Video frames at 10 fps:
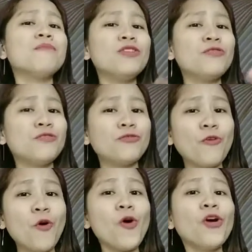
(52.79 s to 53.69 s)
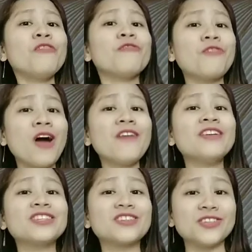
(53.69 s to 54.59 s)
before
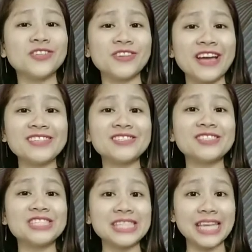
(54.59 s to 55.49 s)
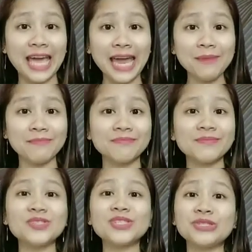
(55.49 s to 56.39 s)
foreign colonizers came
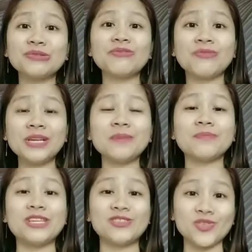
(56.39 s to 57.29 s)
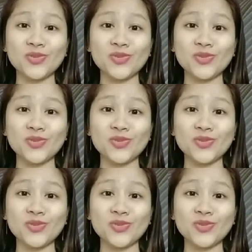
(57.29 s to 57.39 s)
to Philippine